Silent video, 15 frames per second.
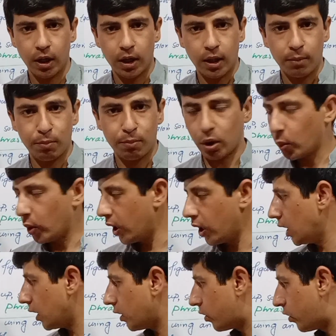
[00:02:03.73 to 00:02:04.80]
Between
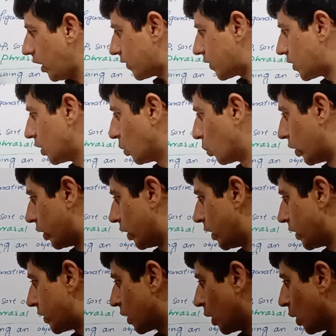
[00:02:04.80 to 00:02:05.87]
these two words